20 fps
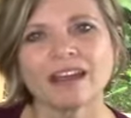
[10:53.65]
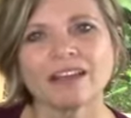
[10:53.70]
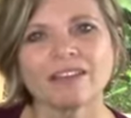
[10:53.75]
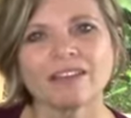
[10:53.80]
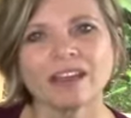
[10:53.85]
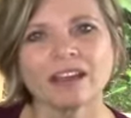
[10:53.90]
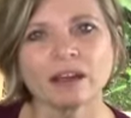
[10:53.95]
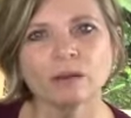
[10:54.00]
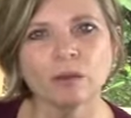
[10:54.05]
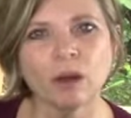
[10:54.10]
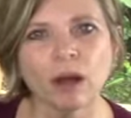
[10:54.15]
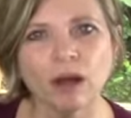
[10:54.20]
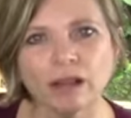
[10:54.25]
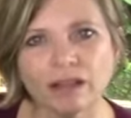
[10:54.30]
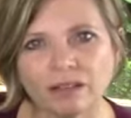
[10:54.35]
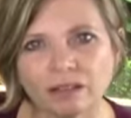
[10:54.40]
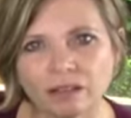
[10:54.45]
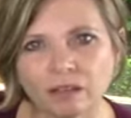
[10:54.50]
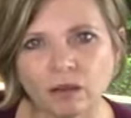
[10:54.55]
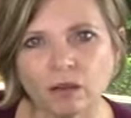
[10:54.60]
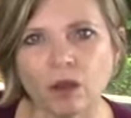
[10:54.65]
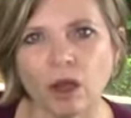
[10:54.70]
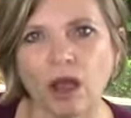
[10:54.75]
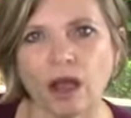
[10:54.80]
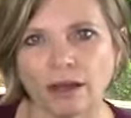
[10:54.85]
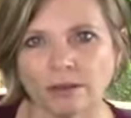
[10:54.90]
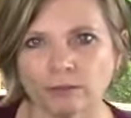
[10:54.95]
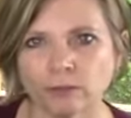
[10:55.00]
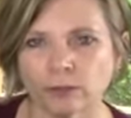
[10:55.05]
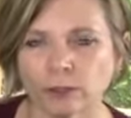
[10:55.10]
And then I'm also
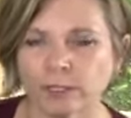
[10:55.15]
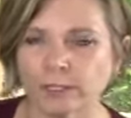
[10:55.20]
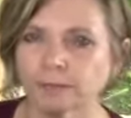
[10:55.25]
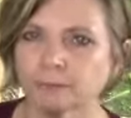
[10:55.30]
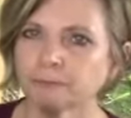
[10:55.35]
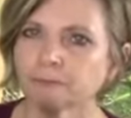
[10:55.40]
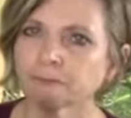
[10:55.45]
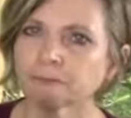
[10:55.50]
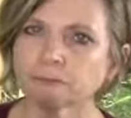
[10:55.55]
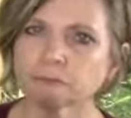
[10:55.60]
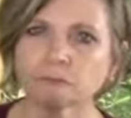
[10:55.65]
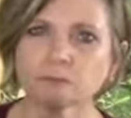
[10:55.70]
offering